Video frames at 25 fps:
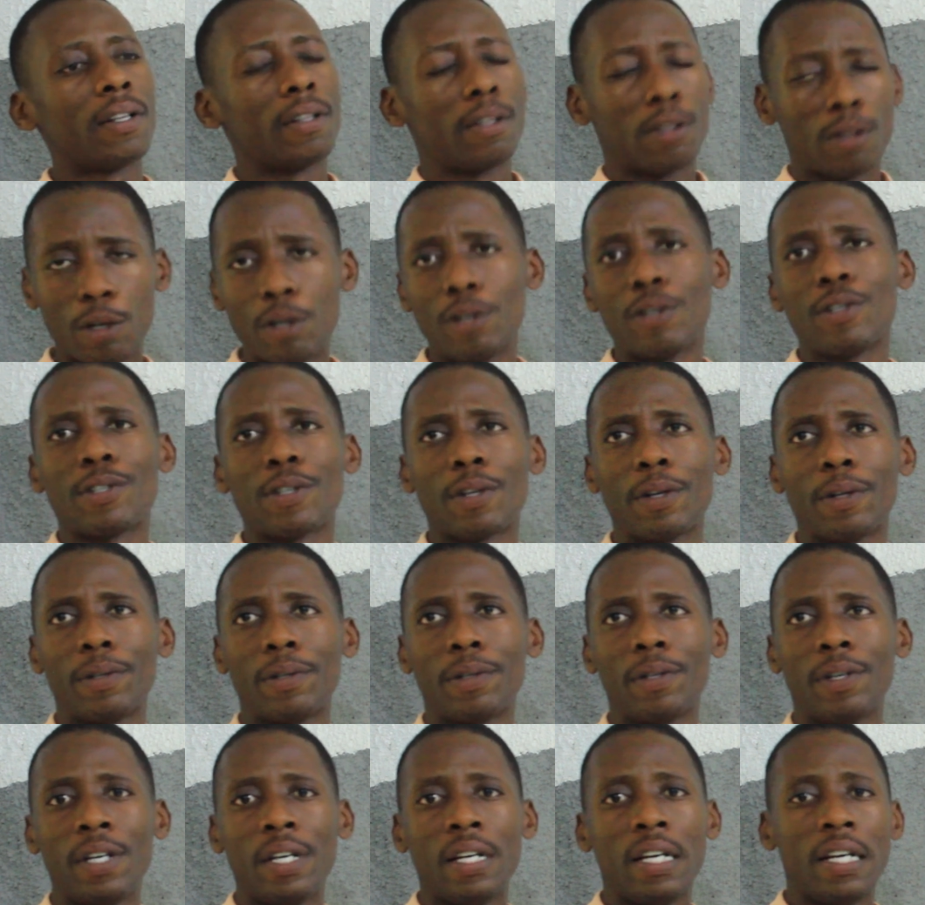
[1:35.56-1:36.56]
lesson.
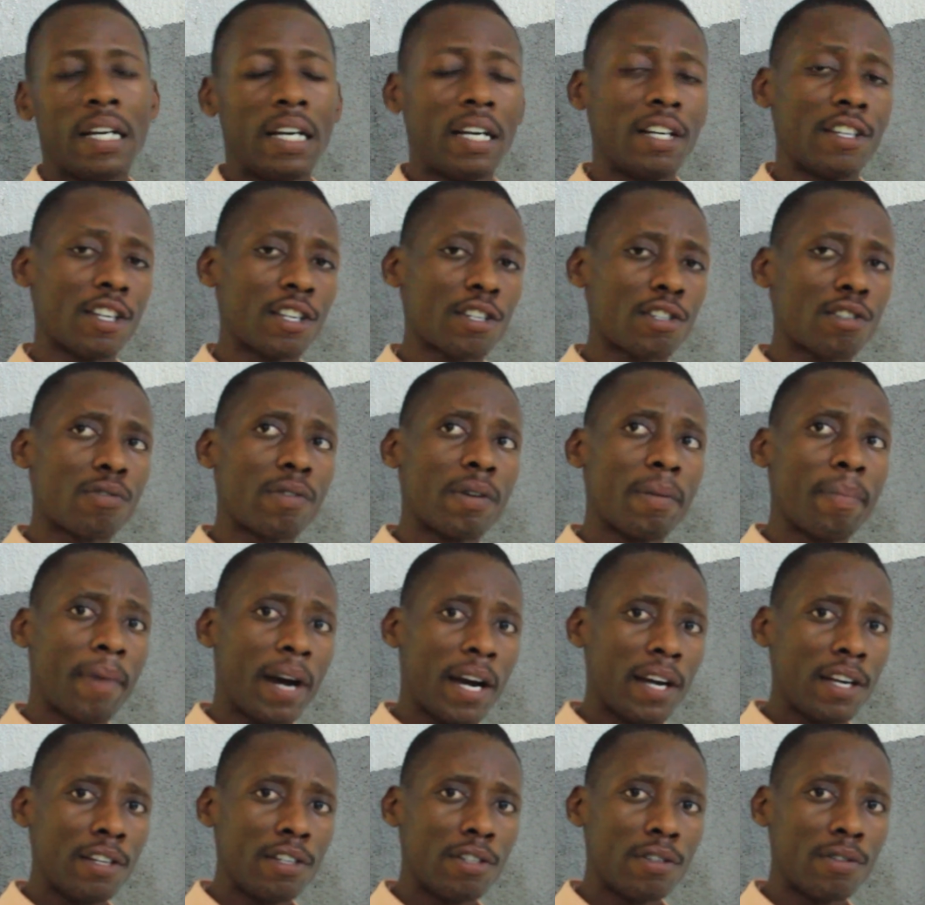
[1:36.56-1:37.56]
And just to
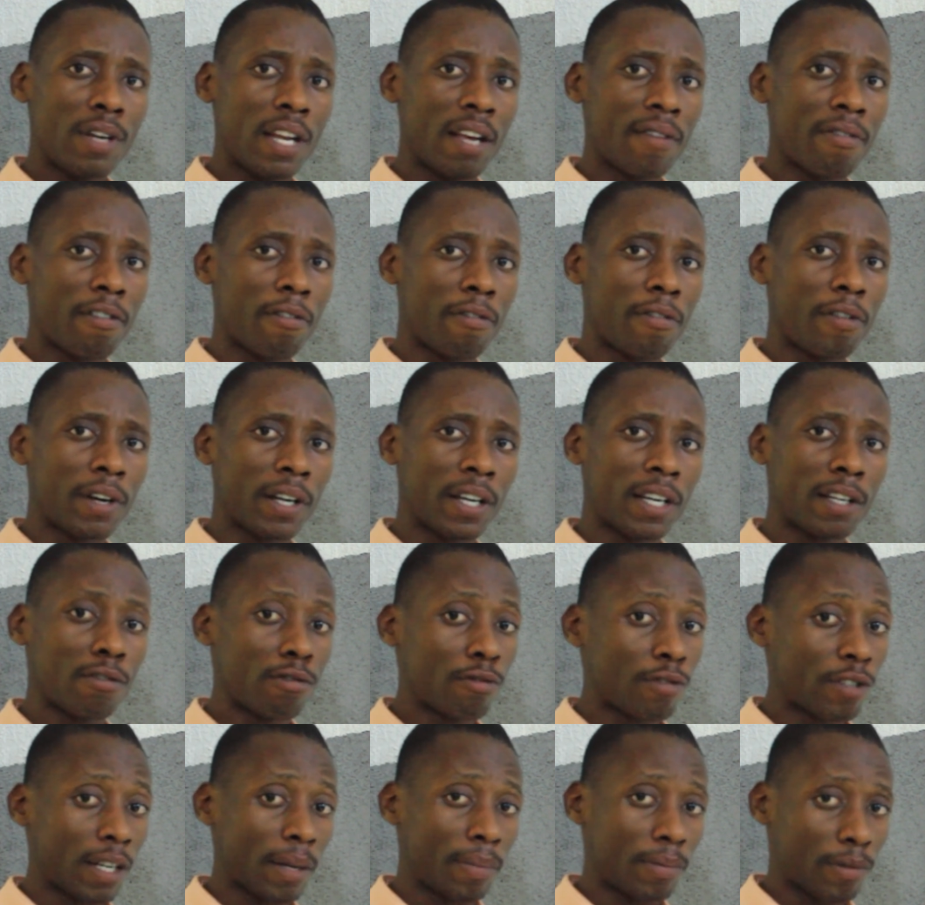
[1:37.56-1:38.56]
remind you, never forget
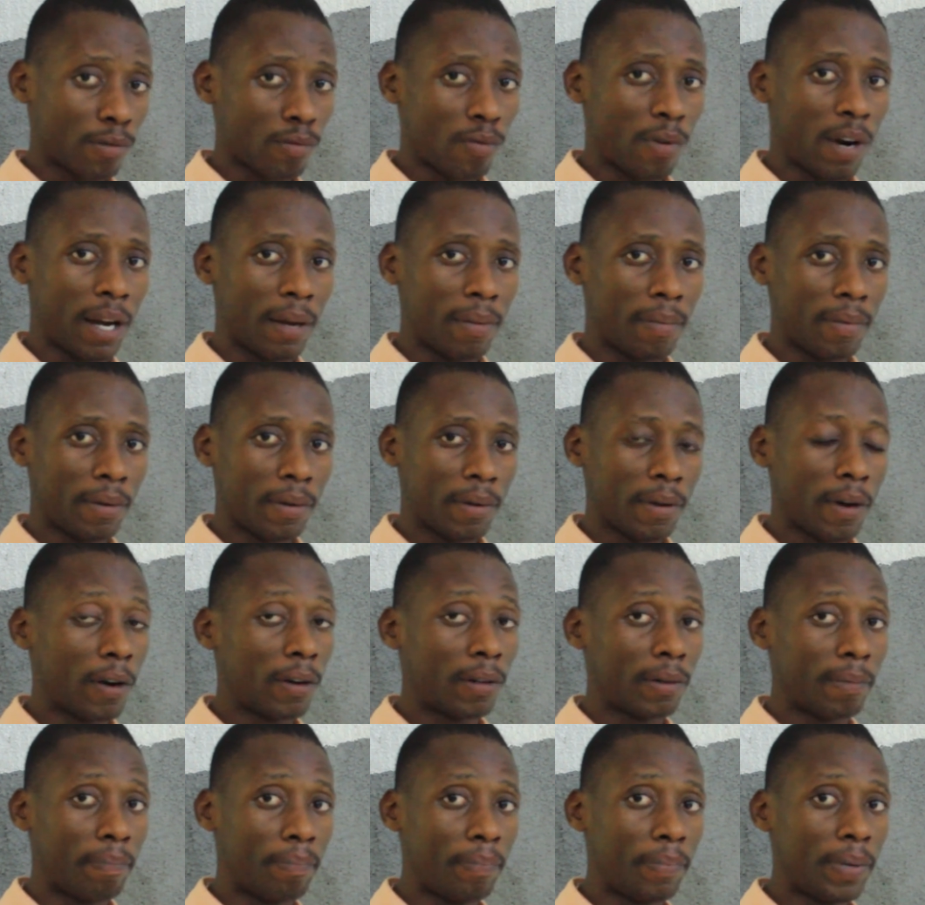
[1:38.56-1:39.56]
to subscribe
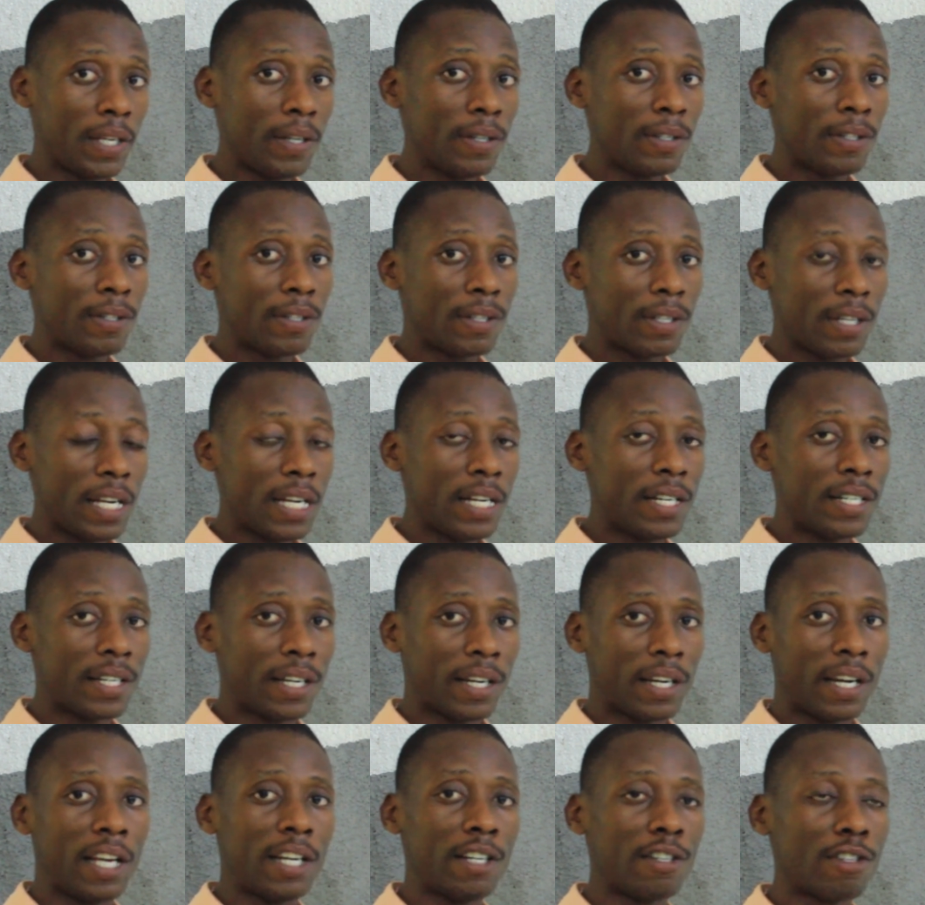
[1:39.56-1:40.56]
on Peace
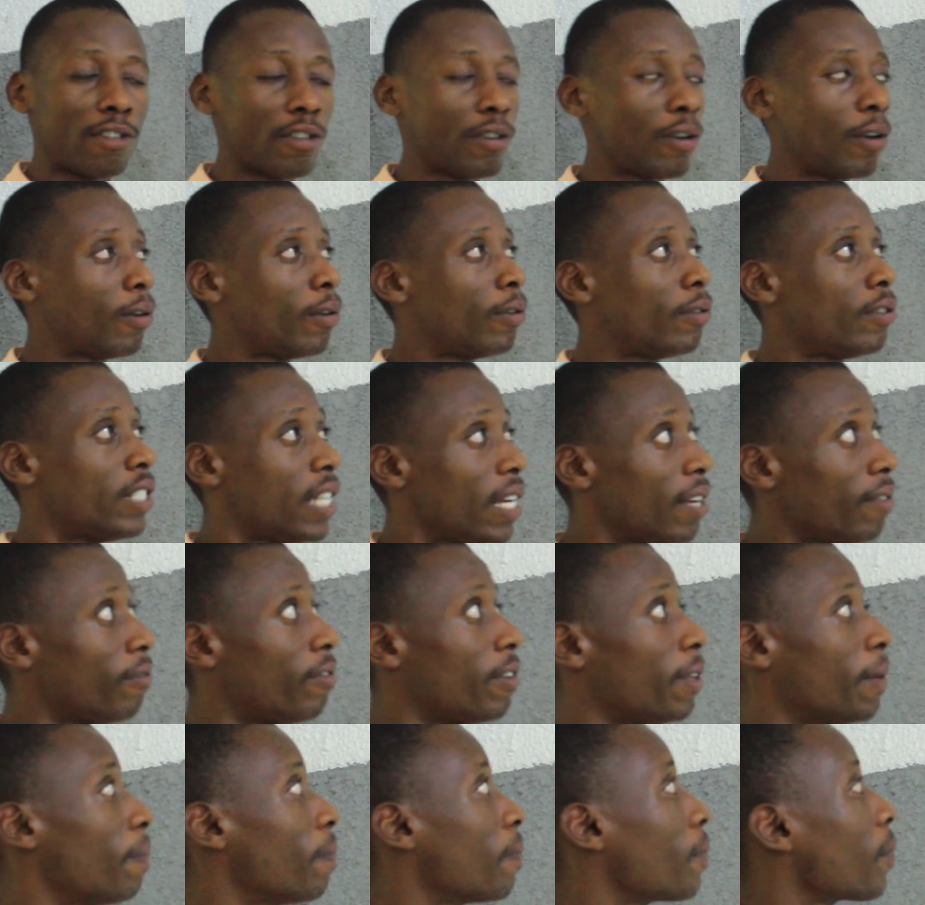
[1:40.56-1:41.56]
International
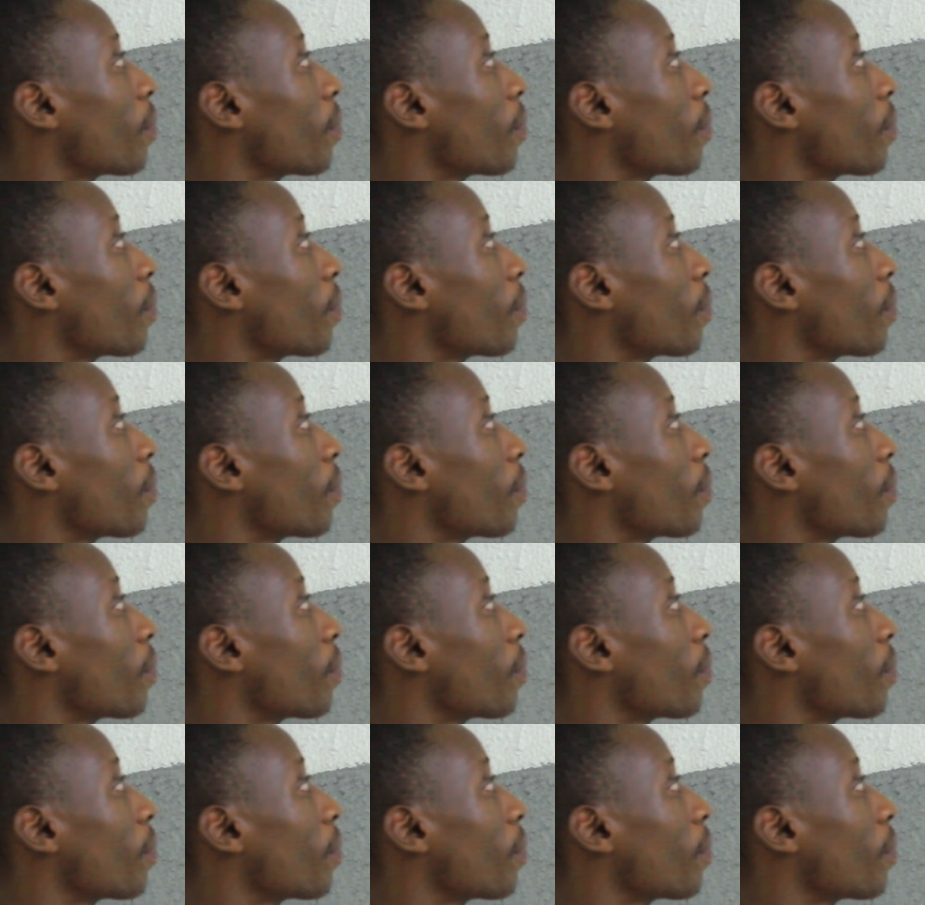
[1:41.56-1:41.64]
TV.